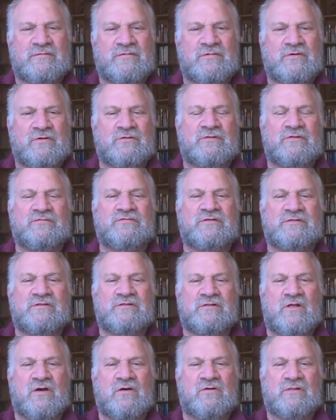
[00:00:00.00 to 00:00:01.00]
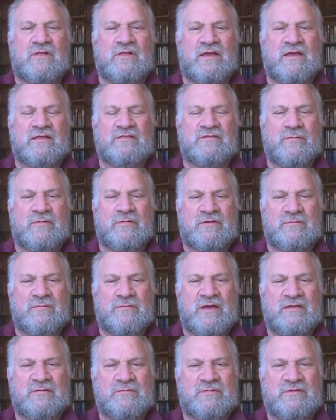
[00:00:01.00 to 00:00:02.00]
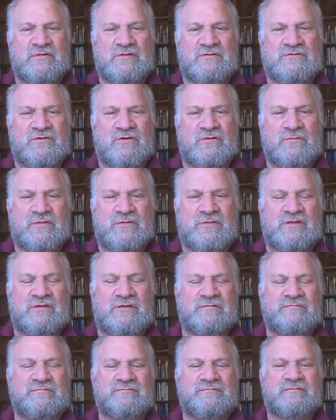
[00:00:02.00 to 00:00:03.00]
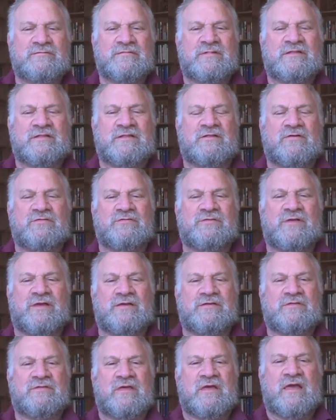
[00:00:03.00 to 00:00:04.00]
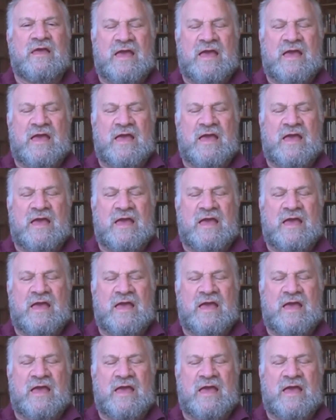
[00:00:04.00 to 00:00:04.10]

who lived in the lowlands, but it might have been in Germany in those days,